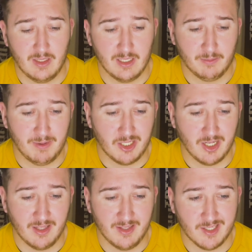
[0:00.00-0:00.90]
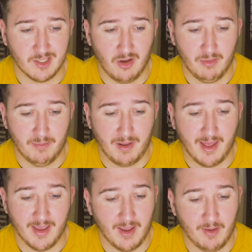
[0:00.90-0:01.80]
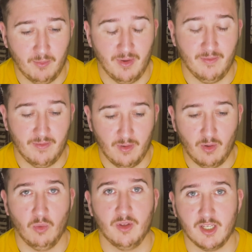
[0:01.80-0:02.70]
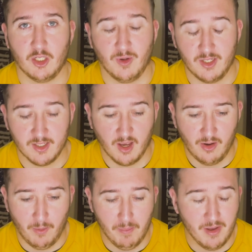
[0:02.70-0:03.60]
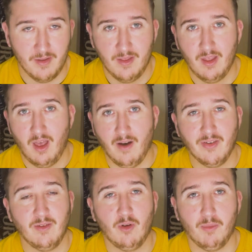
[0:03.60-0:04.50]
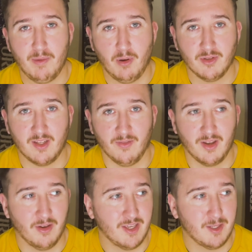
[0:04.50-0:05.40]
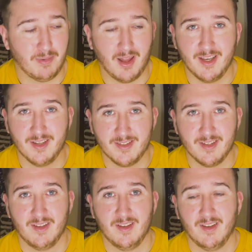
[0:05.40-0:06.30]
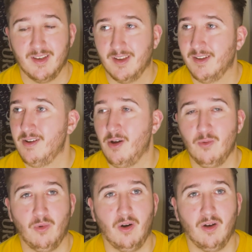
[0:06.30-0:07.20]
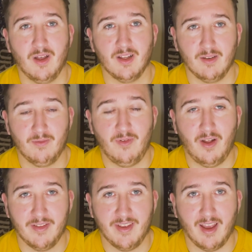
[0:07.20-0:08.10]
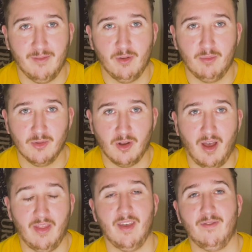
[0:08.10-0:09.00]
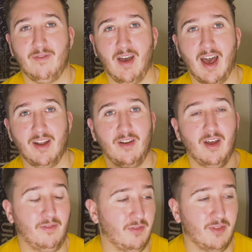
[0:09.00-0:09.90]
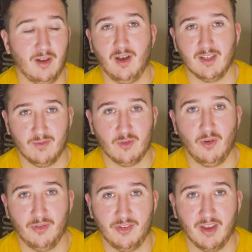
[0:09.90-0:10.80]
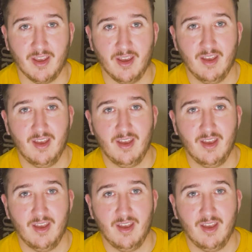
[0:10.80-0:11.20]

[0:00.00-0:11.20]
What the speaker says: especially at this time of play with all the situations going on. But I think you've got to be positive. You know, these players know what fine attacking football's like. They've had enough of the likes of Conte,